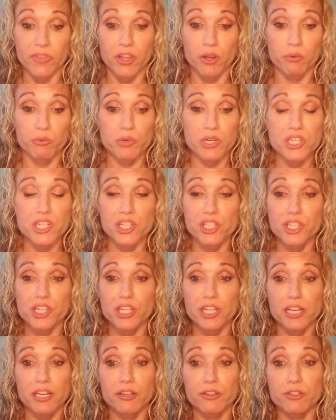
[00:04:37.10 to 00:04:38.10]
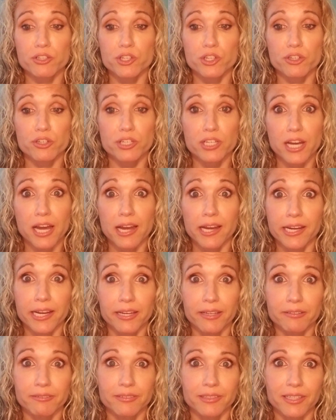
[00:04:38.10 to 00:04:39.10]
which entails your
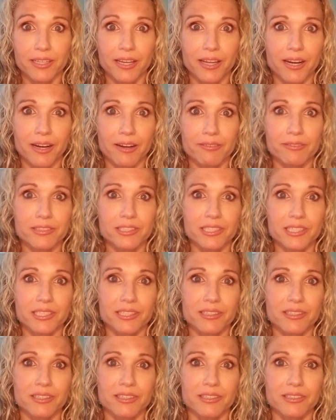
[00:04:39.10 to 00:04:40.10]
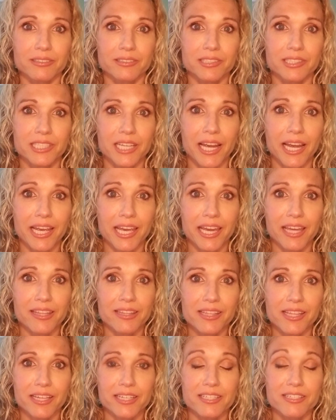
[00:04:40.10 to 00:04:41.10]
diet. And I was like, oh, dang
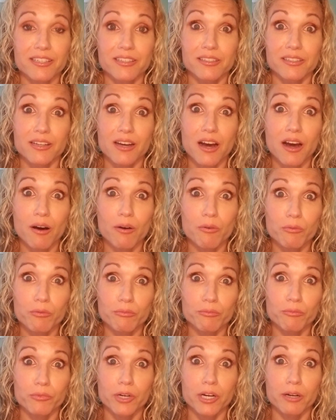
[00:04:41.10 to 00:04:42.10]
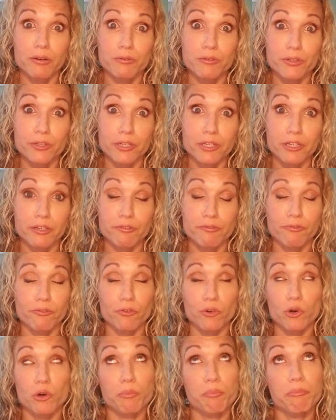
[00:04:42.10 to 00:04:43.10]
it, that is not what I was looking
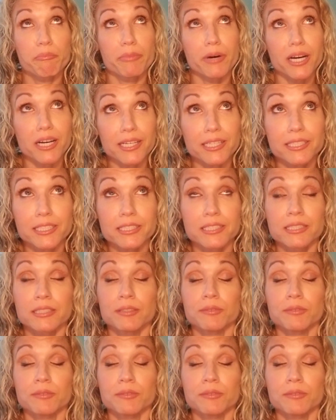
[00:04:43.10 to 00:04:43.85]
for. But